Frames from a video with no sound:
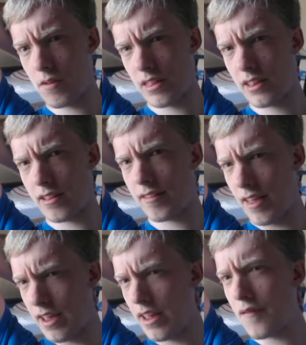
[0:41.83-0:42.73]
I think
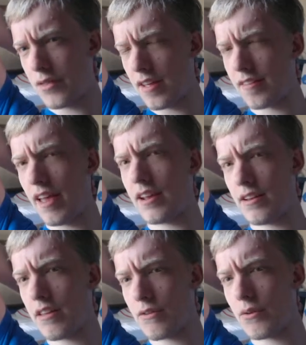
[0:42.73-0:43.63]
that's eight. If that's 8
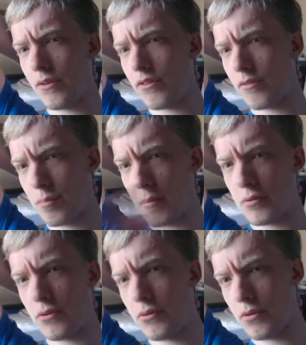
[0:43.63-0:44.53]
9 year olds,
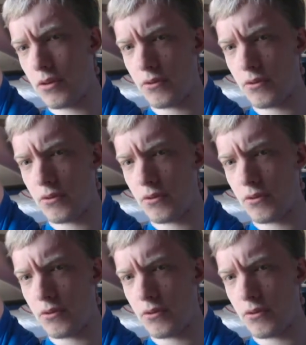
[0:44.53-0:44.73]
people who